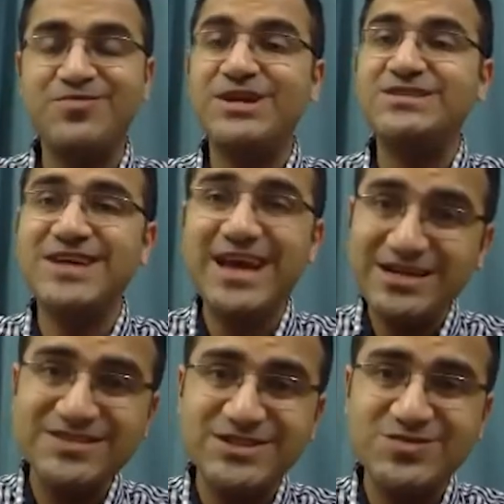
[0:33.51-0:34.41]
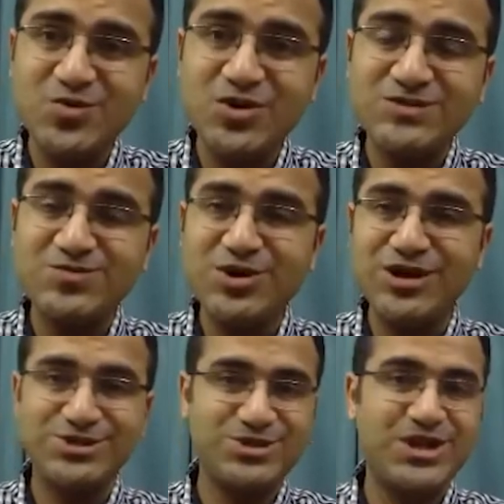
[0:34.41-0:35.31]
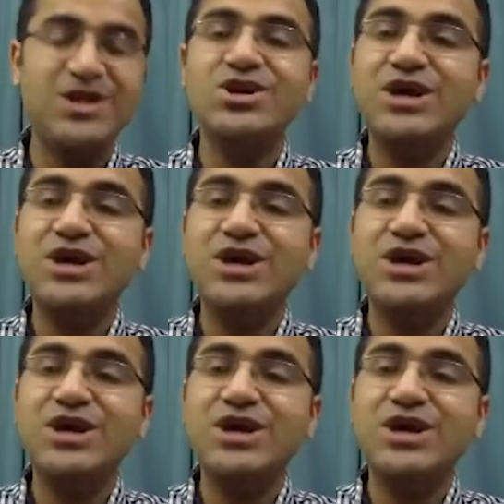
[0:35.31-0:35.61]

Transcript: There is excess mucus production